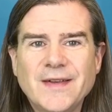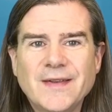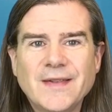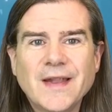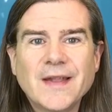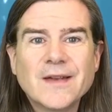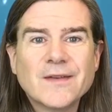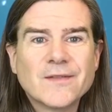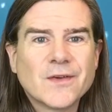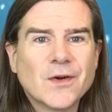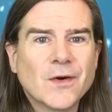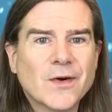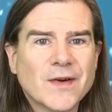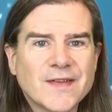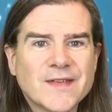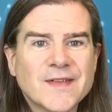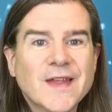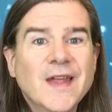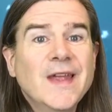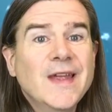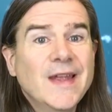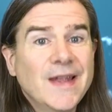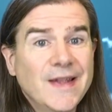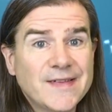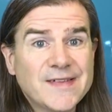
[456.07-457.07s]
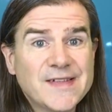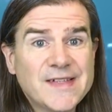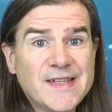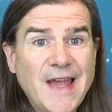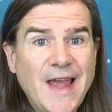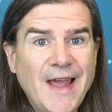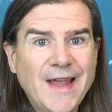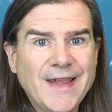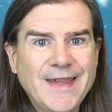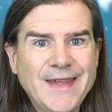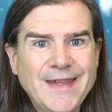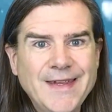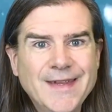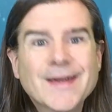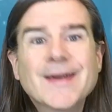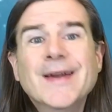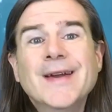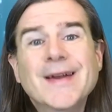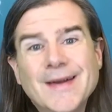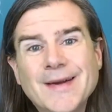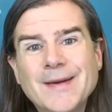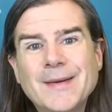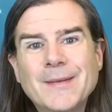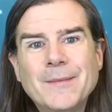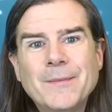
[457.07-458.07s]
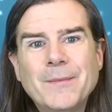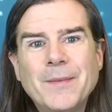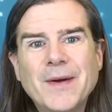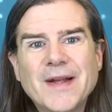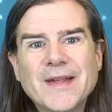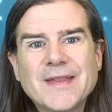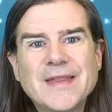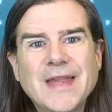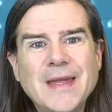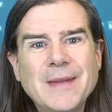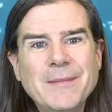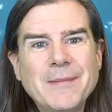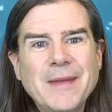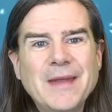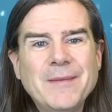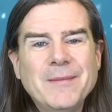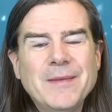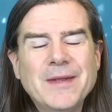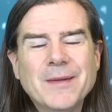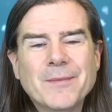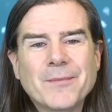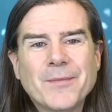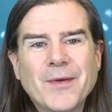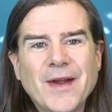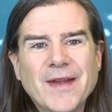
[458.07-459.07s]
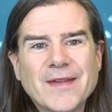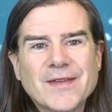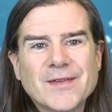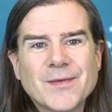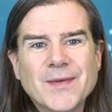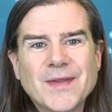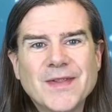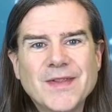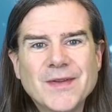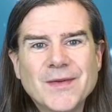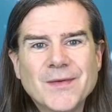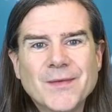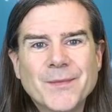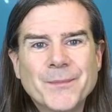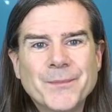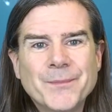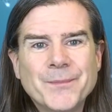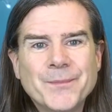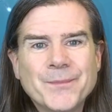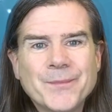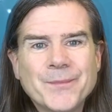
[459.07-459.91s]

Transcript: And then, of course, it's tacky, but they may be impressed with you.